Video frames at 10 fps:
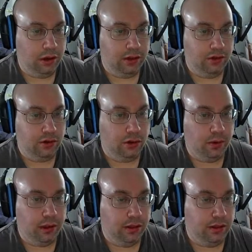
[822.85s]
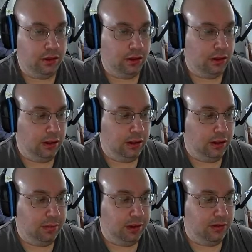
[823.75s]
let's go with
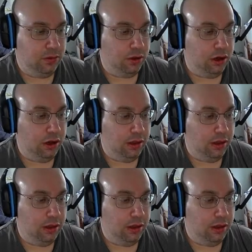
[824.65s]
basic one.